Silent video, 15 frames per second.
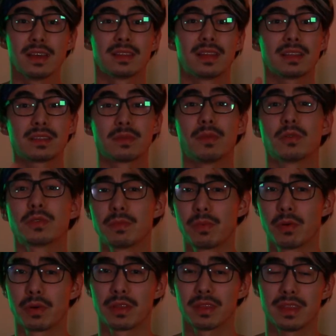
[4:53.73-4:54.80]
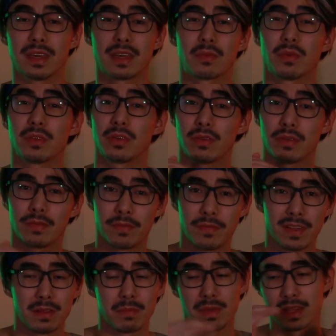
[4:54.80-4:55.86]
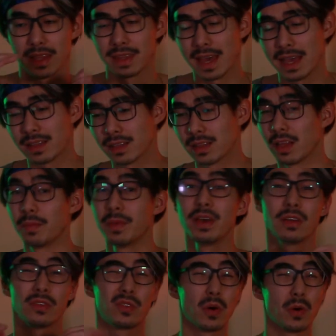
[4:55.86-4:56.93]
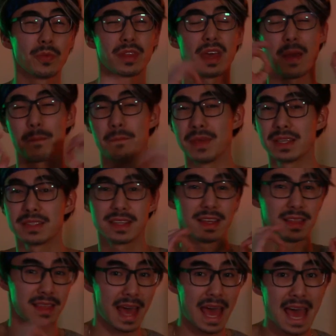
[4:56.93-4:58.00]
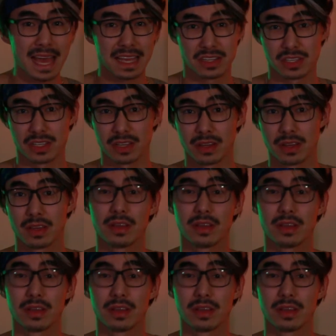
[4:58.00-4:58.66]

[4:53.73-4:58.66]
That's the most important thing when you film in a nightclub. Don't miss the action.